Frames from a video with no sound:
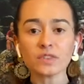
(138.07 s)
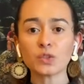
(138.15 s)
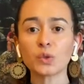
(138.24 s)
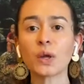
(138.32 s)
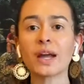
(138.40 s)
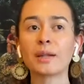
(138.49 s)

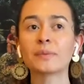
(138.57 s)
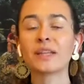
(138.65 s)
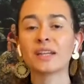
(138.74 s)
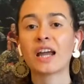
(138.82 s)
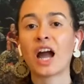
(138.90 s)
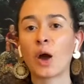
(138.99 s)
to help
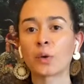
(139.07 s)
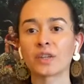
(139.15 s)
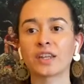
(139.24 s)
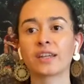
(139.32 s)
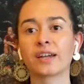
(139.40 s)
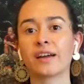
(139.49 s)
them how
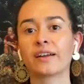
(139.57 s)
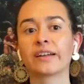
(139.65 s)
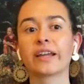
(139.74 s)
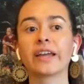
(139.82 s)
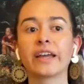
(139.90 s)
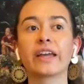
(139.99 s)
they can
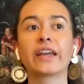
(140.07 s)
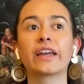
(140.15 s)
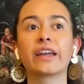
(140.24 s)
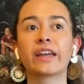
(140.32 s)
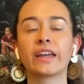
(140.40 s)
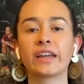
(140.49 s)

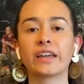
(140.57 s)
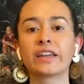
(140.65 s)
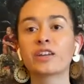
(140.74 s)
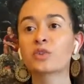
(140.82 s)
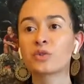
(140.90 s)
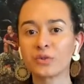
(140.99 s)

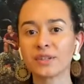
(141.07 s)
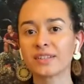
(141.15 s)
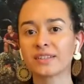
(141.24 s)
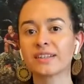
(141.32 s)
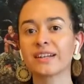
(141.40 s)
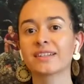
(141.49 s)
increase
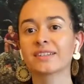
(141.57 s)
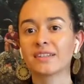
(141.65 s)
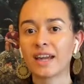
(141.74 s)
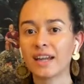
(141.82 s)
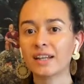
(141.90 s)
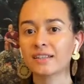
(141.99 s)
their
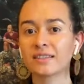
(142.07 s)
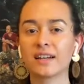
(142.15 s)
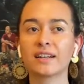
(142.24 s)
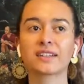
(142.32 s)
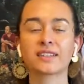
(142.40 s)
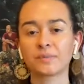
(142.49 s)
sales
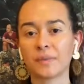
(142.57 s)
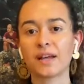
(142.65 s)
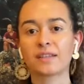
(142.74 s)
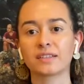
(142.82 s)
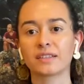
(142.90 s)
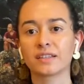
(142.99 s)
and
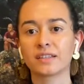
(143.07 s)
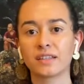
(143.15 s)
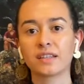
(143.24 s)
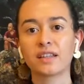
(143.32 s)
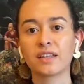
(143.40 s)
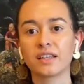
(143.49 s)
expand
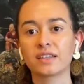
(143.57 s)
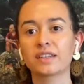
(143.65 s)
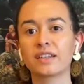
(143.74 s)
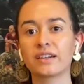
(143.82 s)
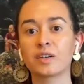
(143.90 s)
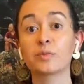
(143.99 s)

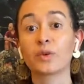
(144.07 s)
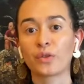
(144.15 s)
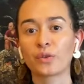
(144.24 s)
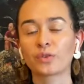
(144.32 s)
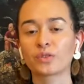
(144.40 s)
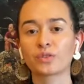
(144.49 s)
their
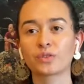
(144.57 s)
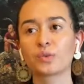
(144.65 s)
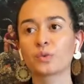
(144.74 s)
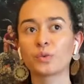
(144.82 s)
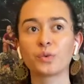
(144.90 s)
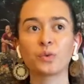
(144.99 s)
products
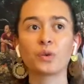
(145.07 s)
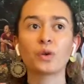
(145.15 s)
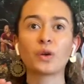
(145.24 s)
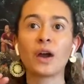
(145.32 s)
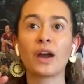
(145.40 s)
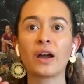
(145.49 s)
to
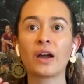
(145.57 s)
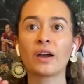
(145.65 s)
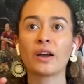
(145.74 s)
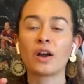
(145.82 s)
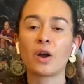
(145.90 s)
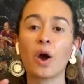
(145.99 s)

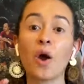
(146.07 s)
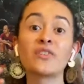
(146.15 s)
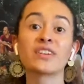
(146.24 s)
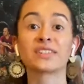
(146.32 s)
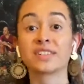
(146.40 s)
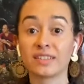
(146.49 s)

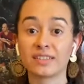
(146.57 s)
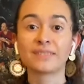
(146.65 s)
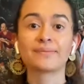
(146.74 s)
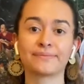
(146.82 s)
overseas.